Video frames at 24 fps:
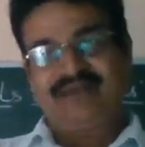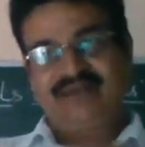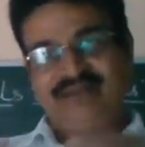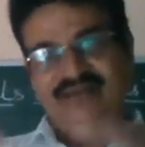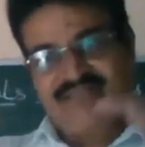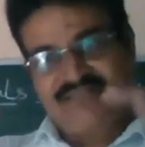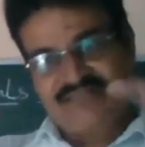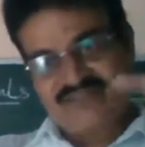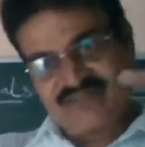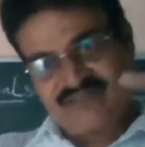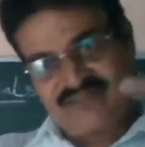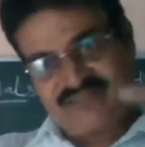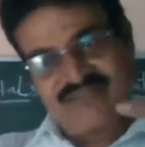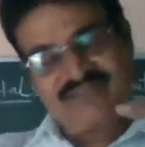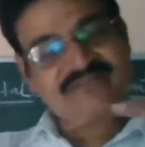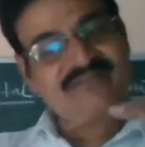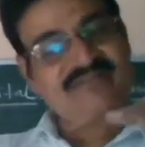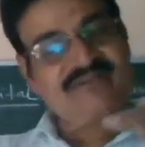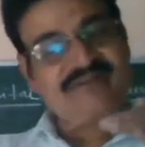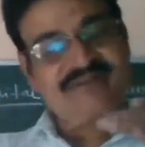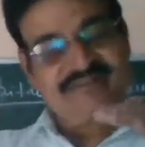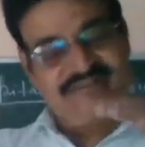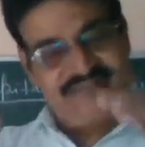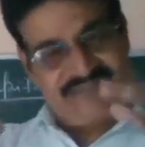ascertain
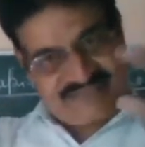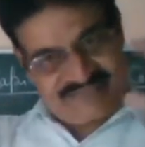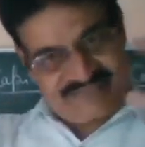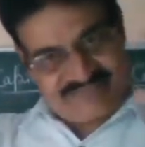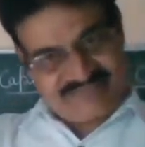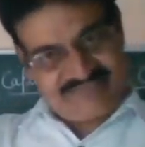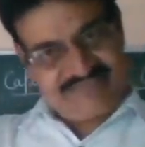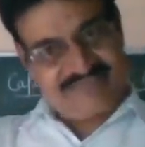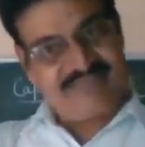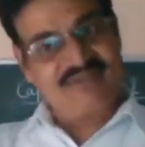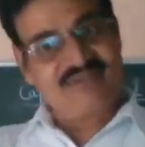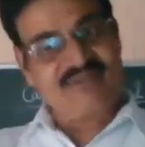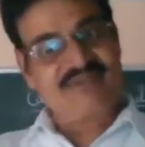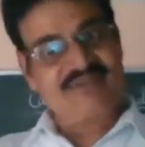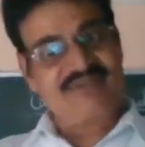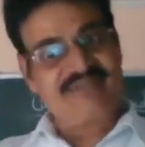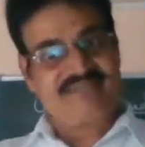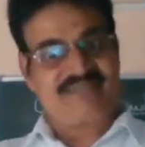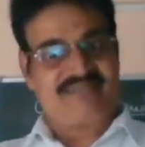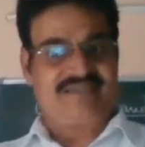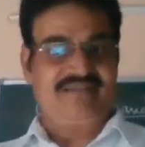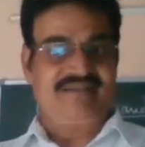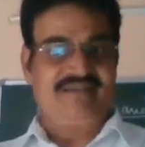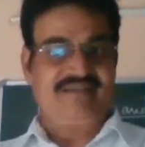these
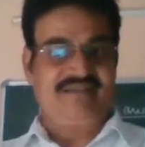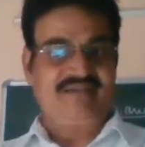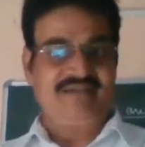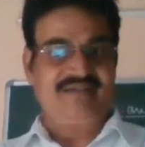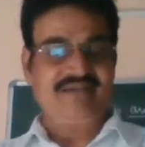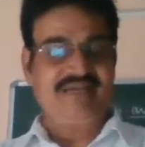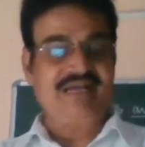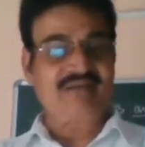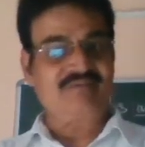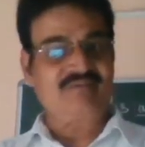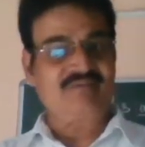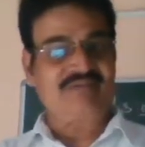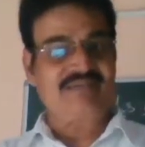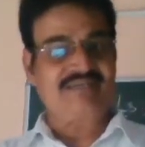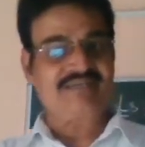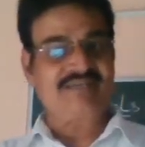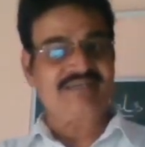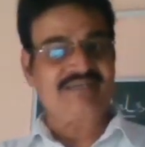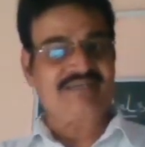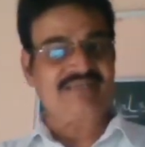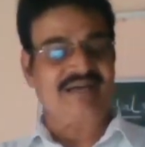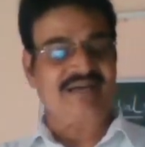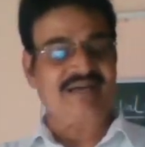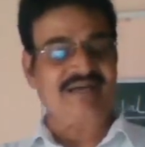territories, Kabul and
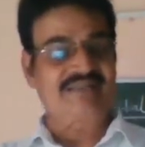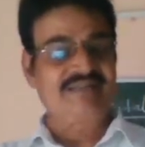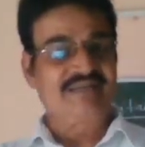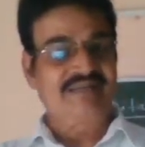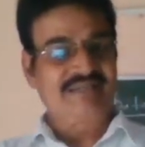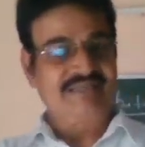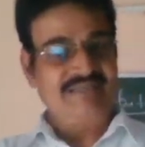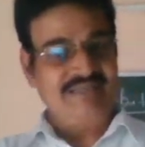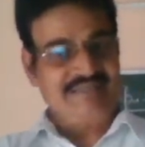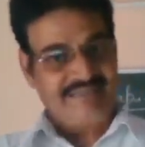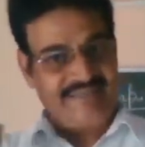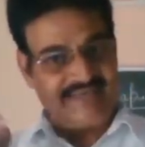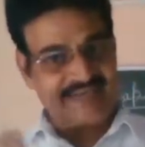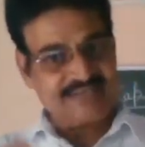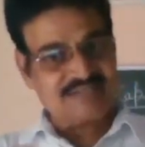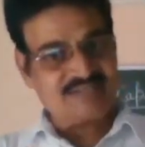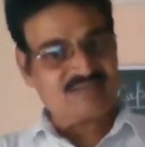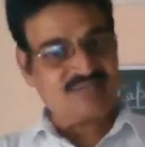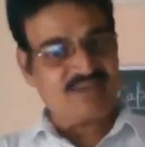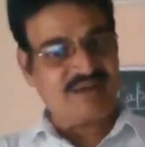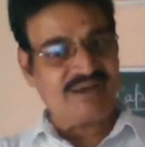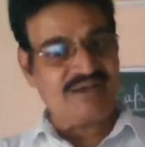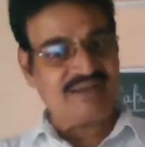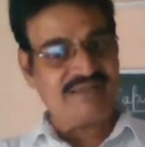Kandahar.
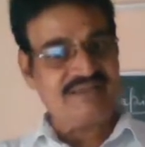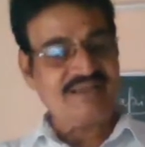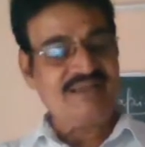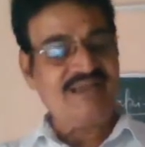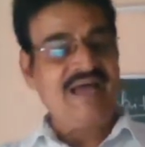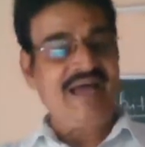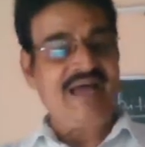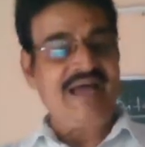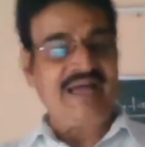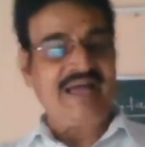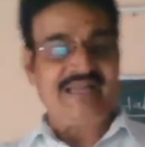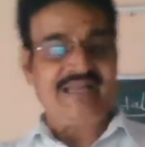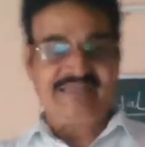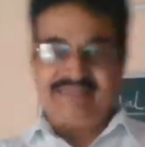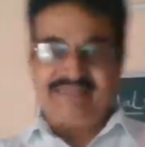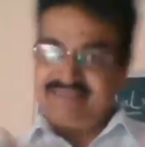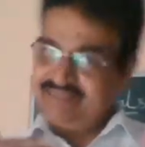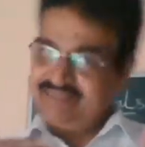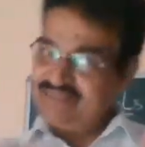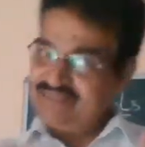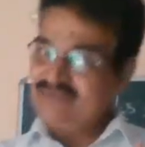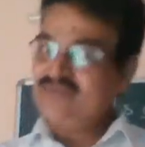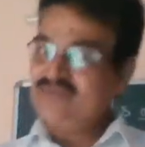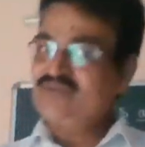That's why, and
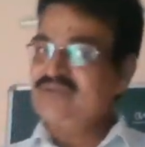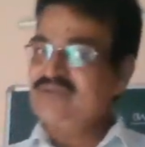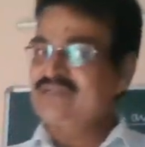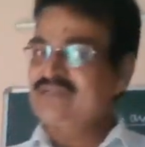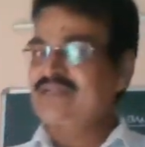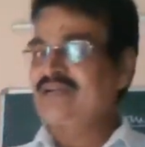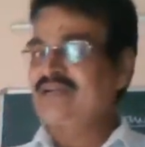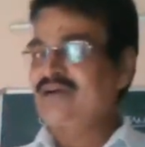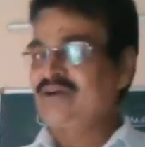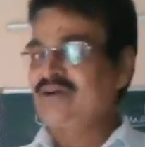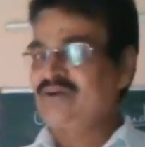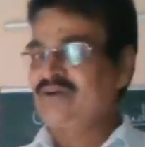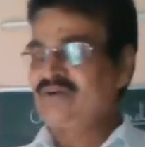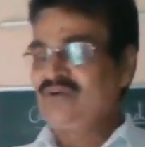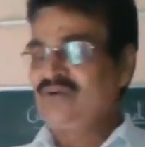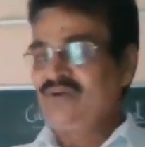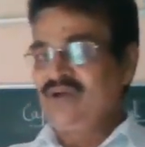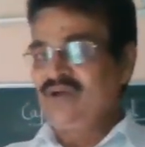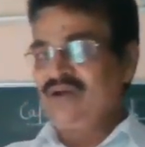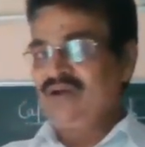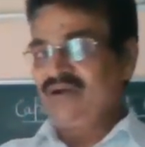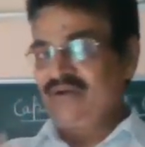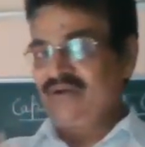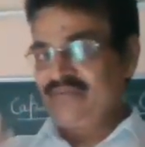he could now
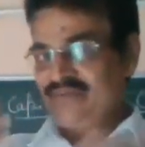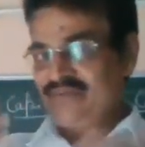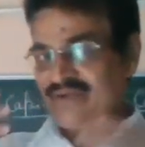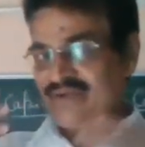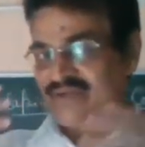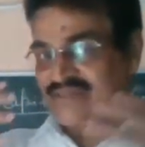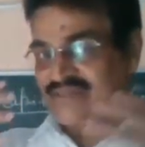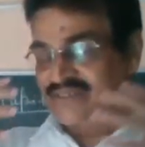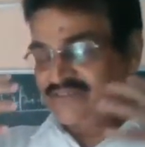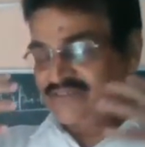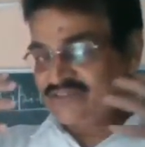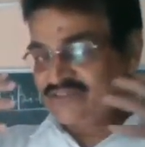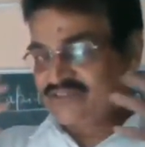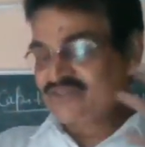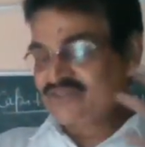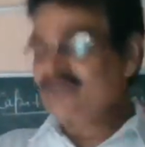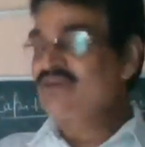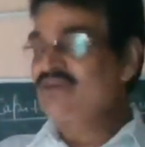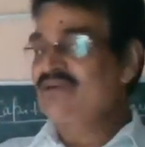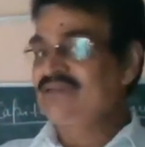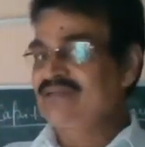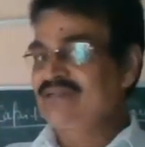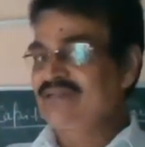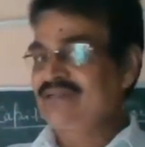
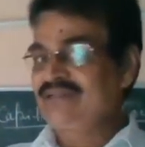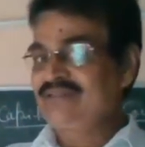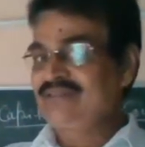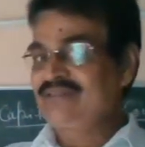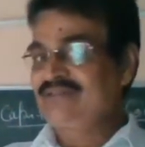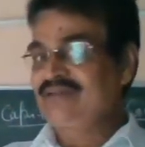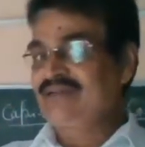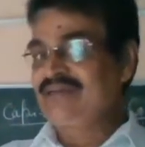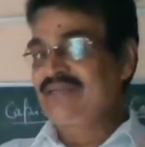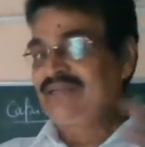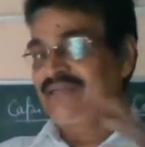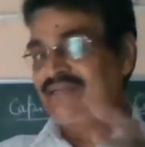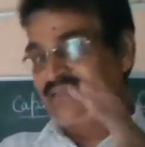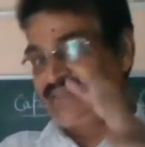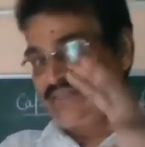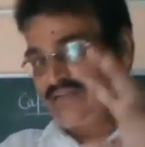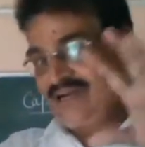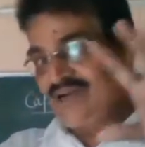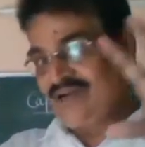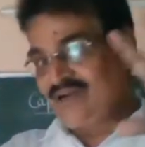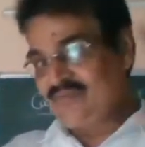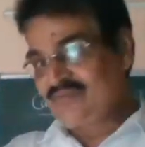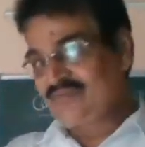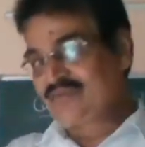control the area
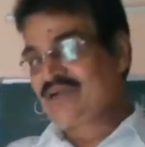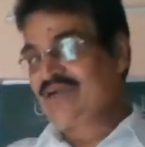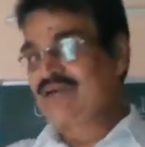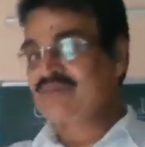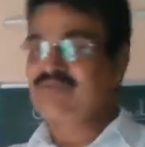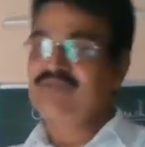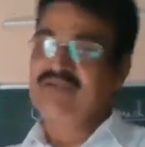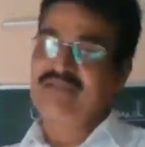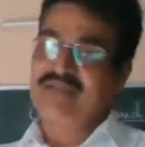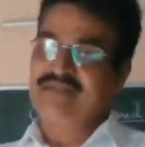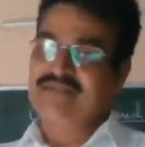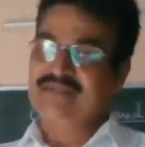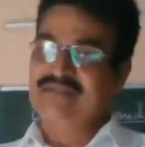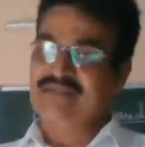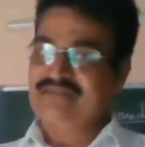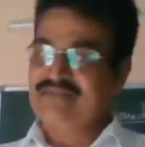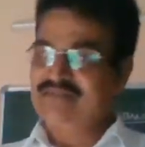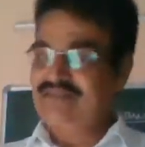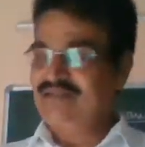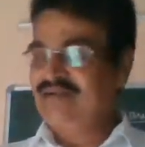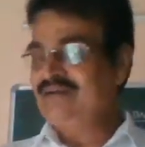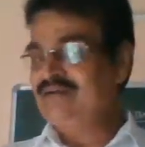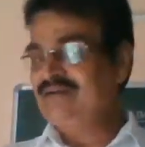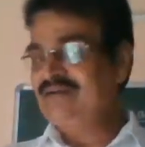of Kabul and
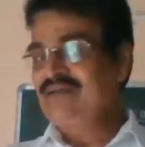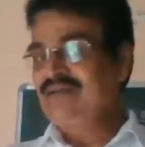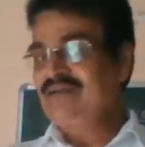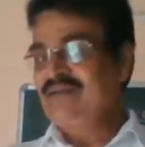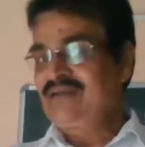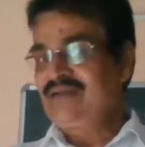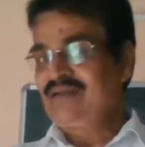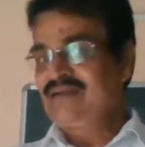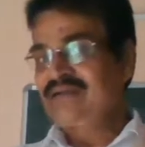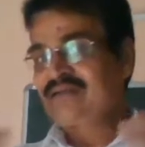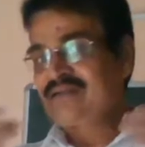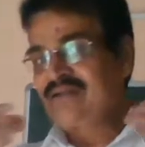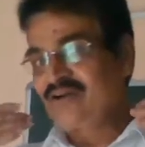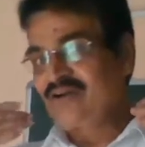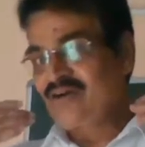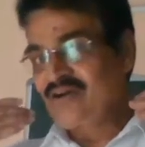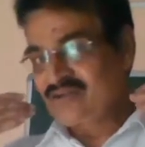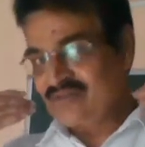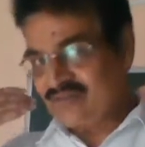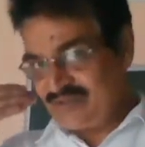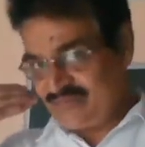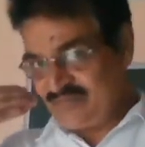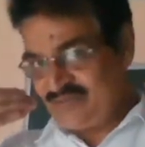Kandahar, or the